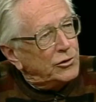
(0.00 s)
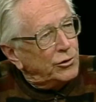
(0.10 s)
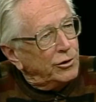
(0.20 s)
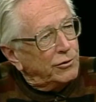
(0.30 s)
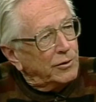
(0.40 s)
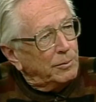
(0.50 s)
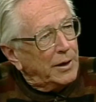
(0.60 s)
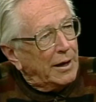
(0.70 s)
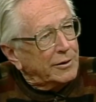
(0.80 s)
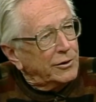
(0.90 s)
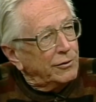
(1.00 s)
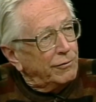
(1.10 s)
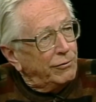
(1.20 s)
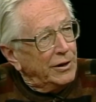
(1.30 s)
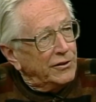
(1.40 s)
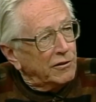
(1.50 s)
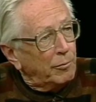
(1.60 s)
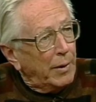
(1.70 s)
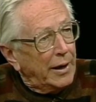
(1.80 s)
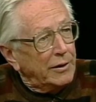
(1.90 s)
researched from doctor friends
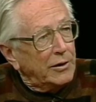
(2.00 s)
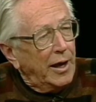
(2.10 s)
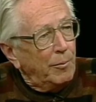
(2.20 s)
of mine,